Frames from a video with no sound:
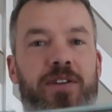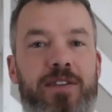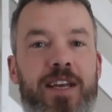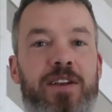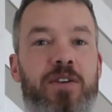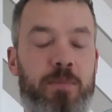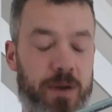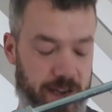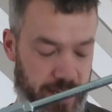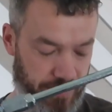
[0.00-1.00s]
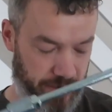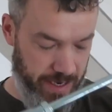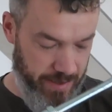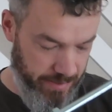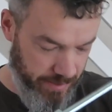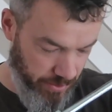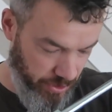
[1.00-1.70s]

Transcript: I did not believe I'd get this so